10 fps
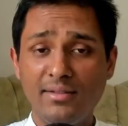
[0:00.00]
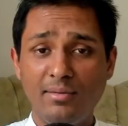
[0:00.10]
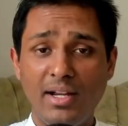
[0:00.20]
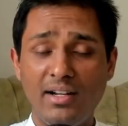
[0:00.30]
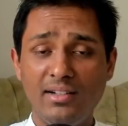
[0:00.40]

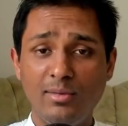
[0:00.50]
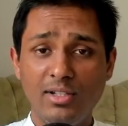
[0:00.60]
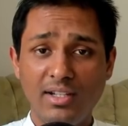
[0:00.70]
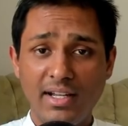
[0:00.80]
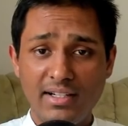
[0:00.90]
my elder
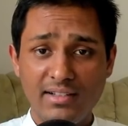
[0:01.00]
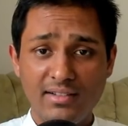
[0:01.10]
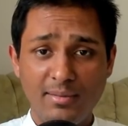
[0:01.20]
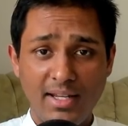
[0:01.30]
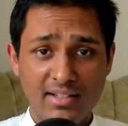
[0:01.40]
brother had
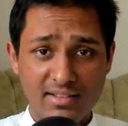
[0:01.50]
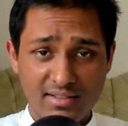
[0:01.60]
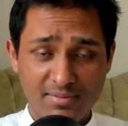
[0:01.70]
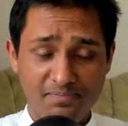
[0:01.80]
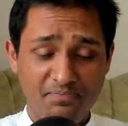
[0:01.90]
his
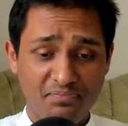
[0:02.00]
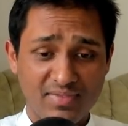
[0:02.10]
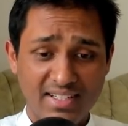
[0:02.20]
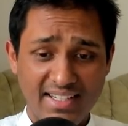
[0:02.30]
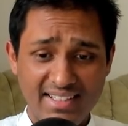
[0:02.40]
marriage.
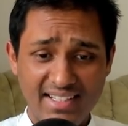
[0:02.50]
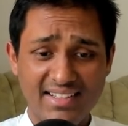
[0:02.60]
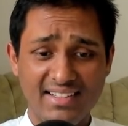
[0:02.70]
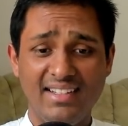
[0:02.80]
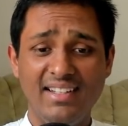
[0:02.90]
And
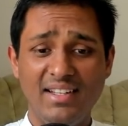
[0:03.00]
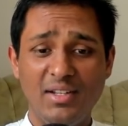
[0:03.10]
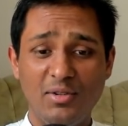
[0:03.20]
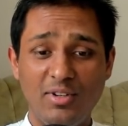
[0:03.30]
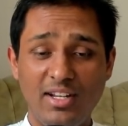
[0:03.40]
then
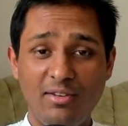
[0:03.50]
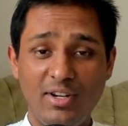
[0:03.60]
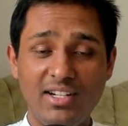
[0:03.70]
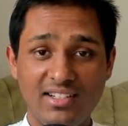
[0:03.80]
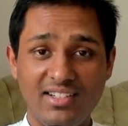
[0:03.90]
when I
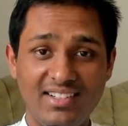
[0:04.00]
went,